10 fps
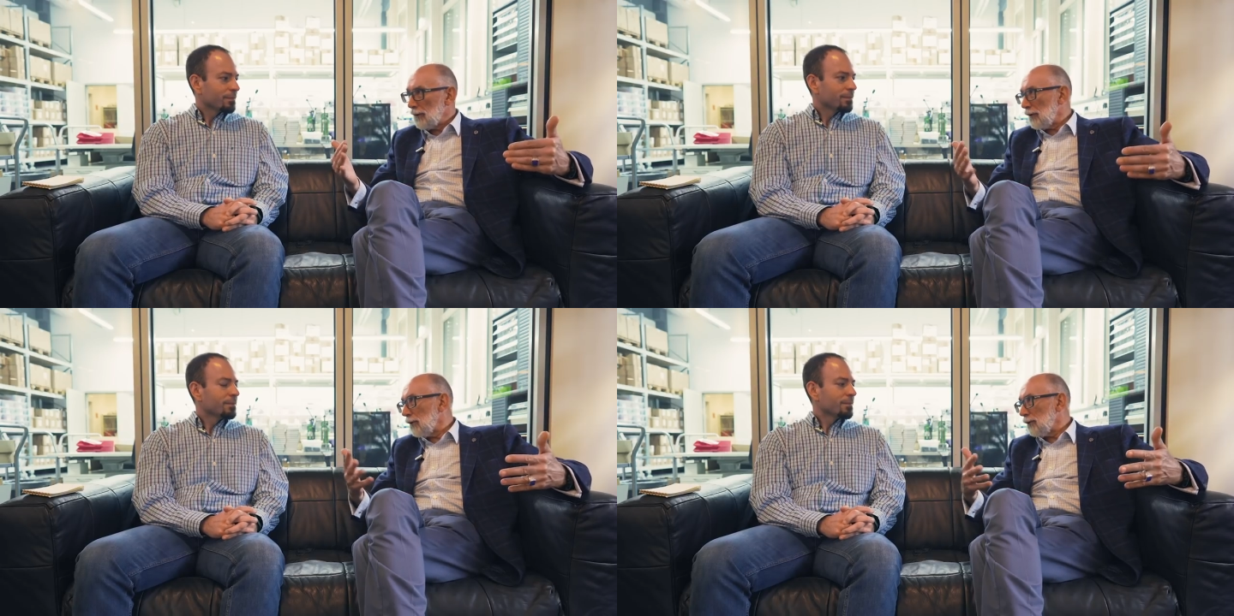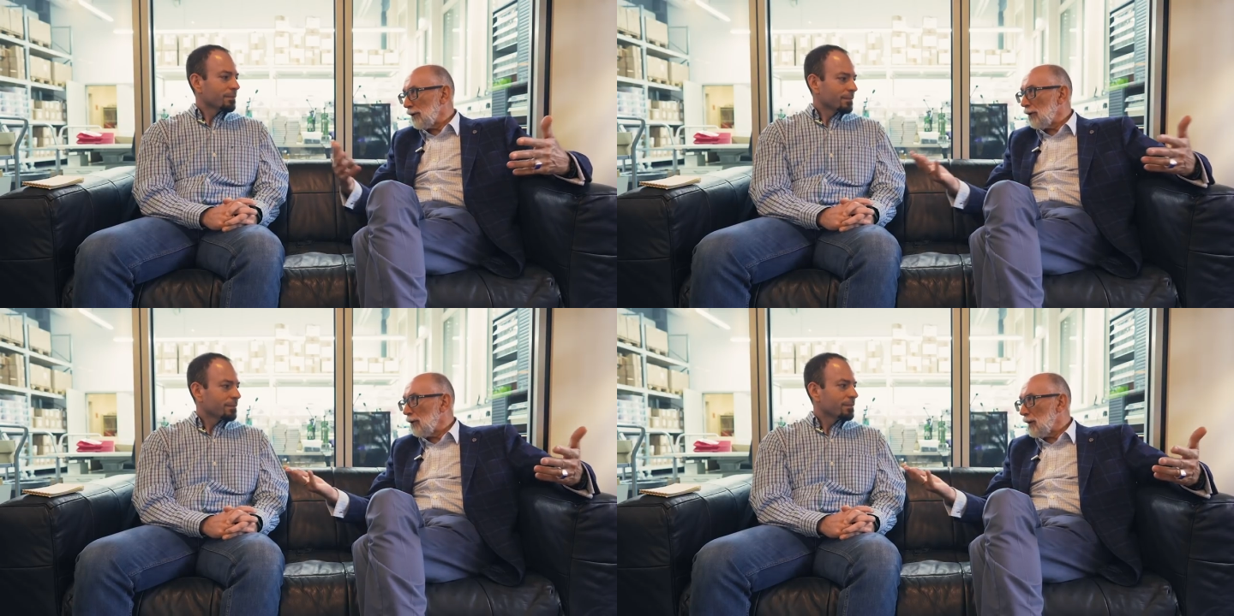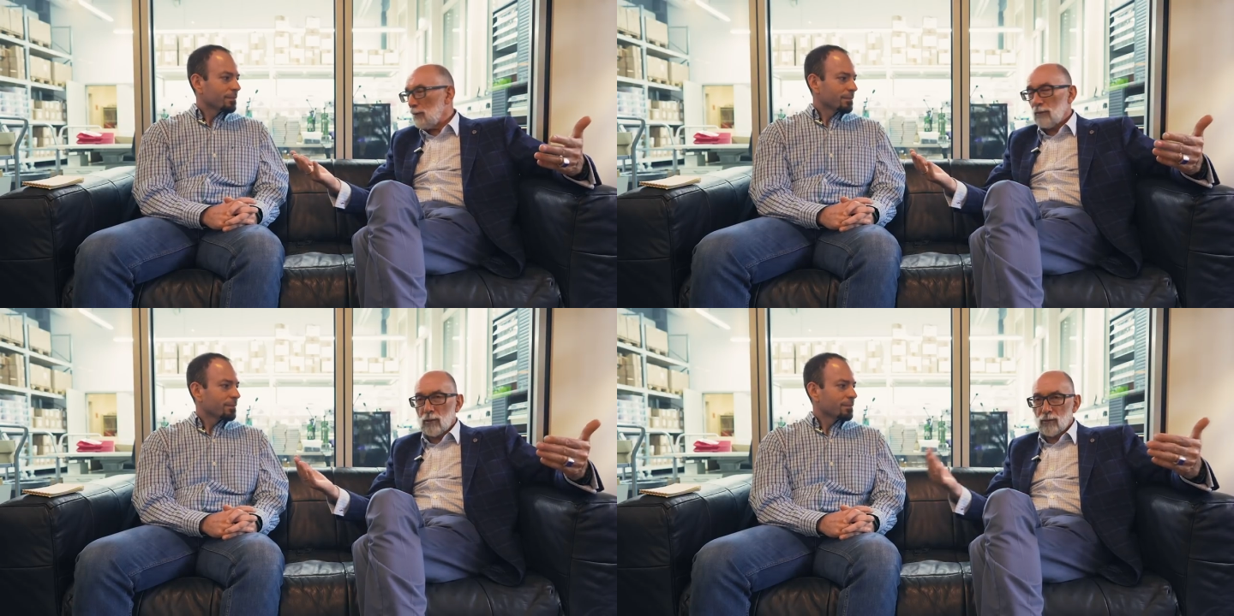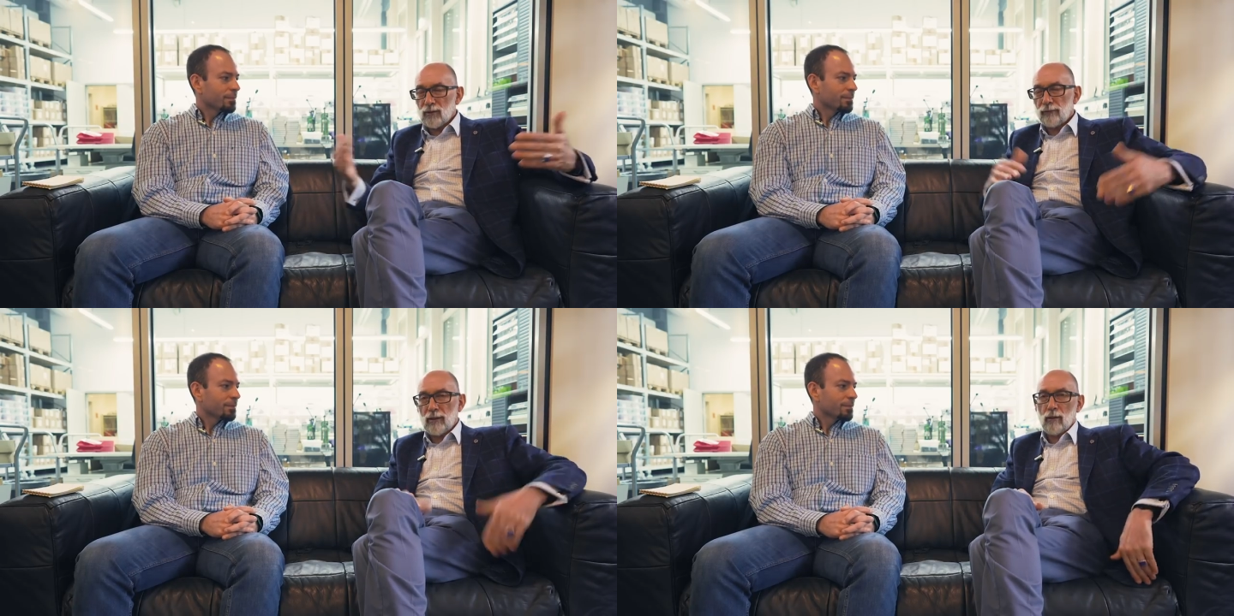Speaker 1: You know, you know, our
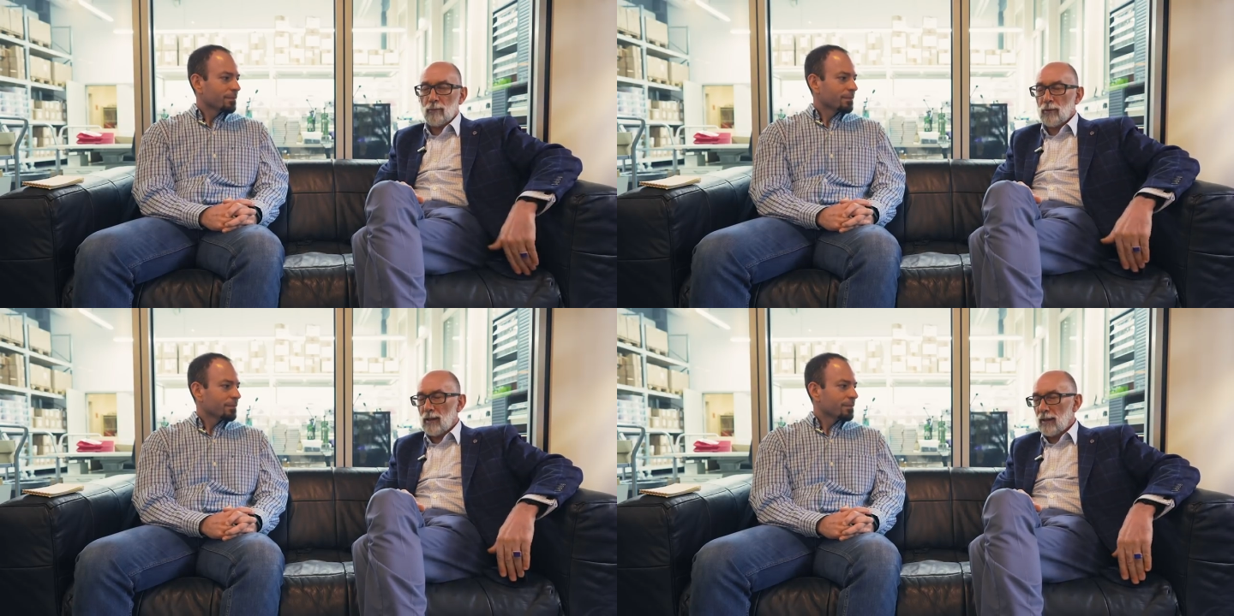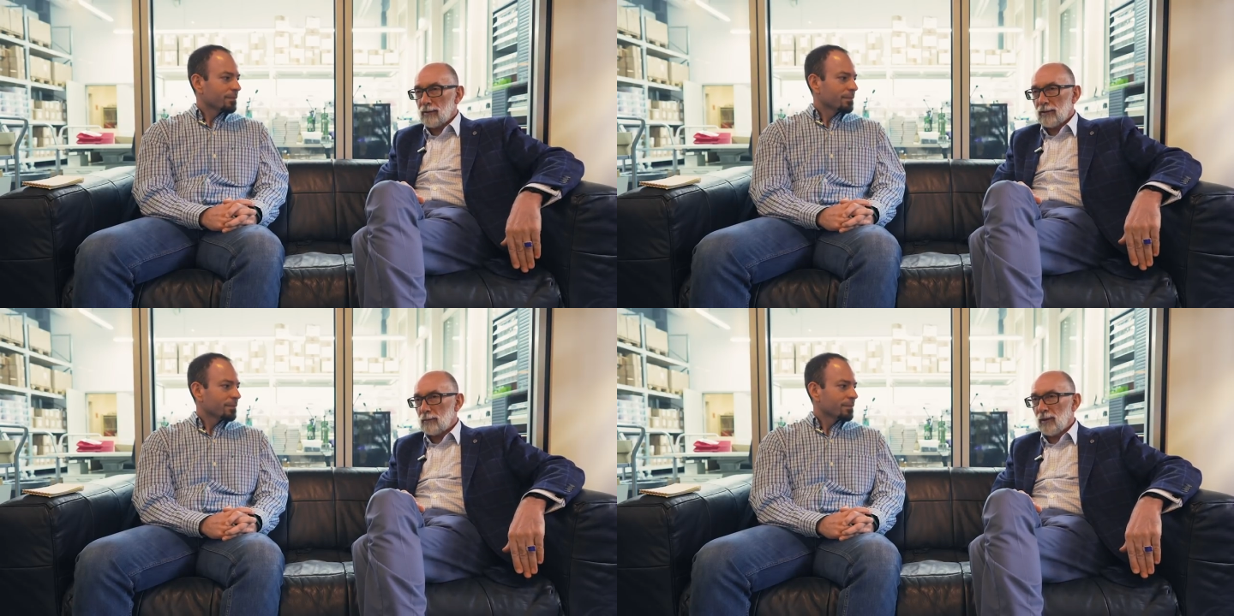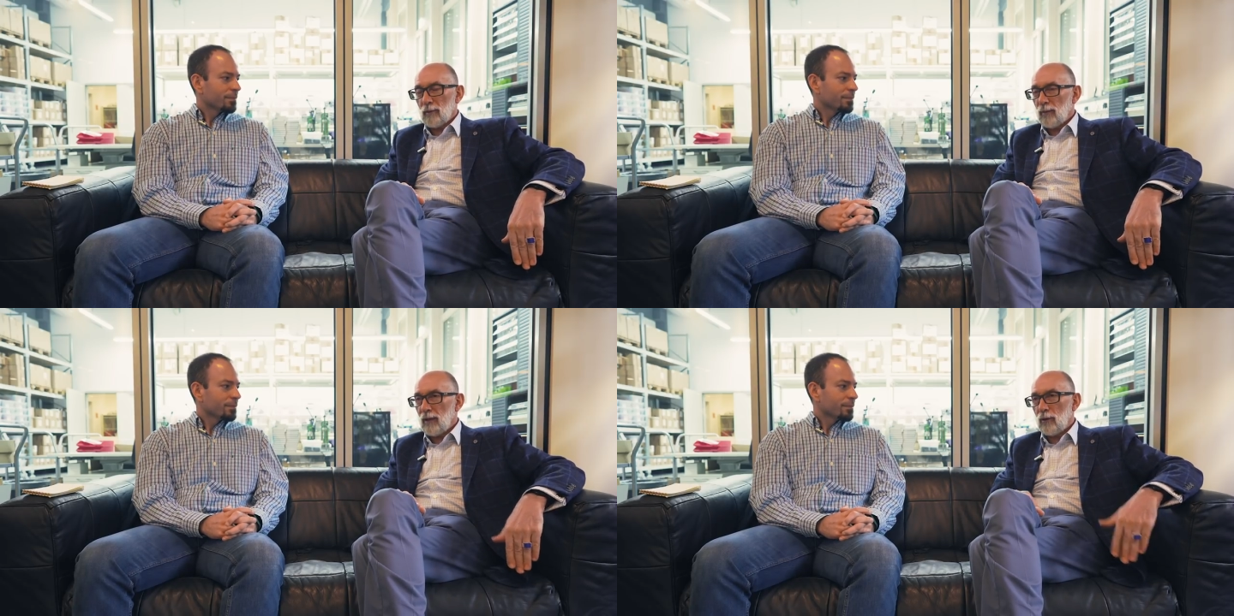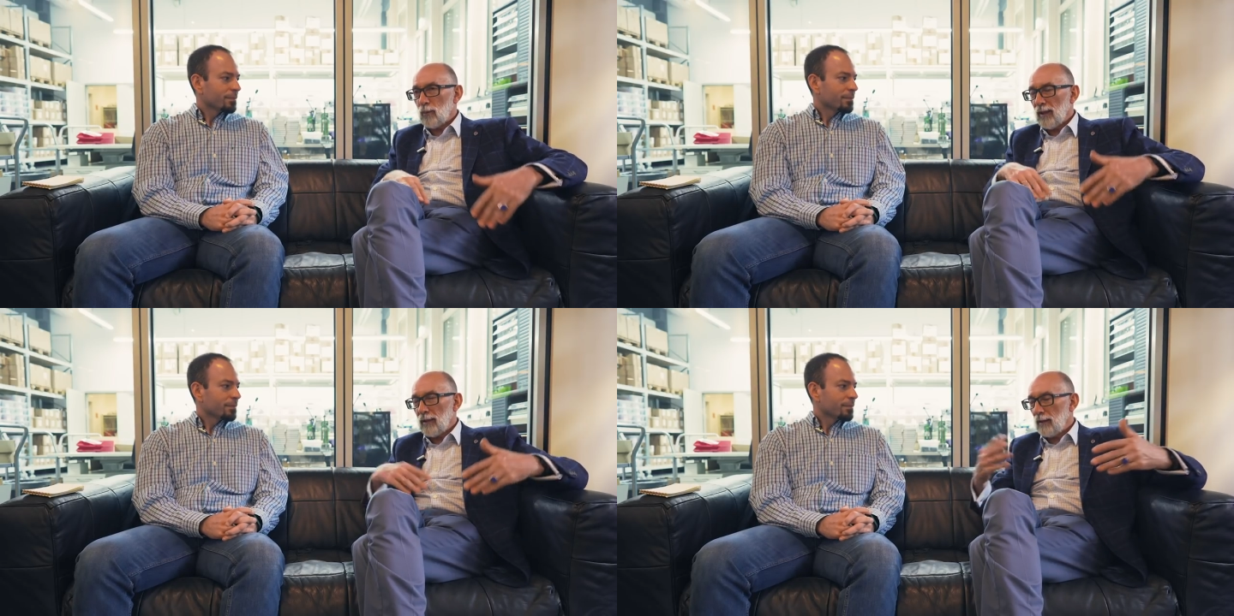most of our products is between
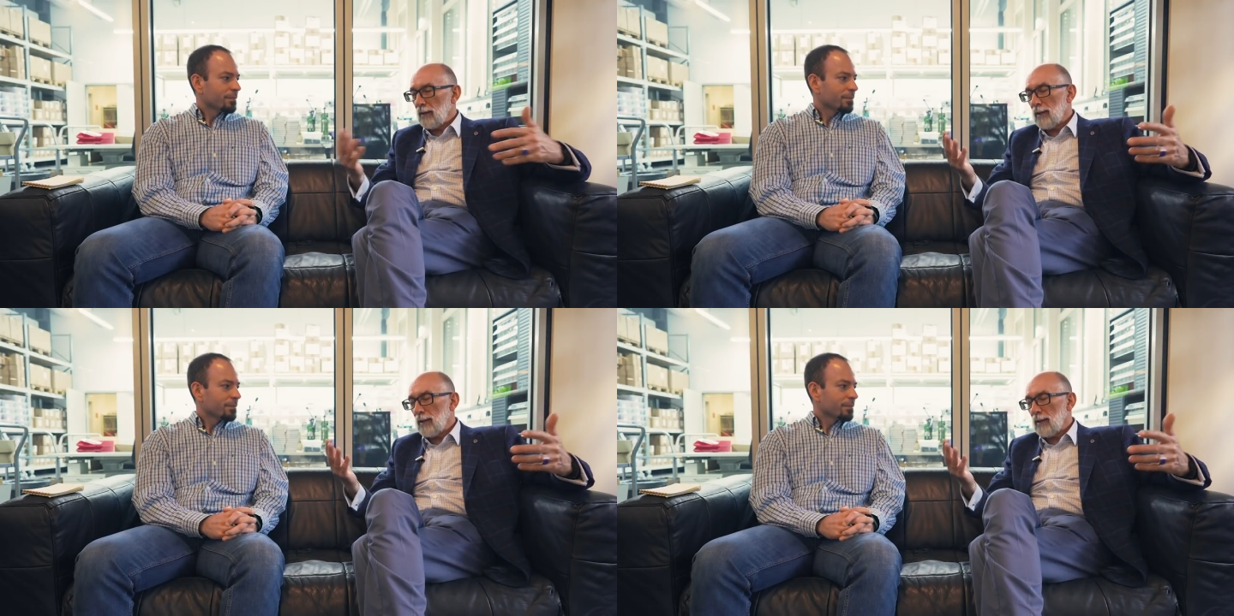20 and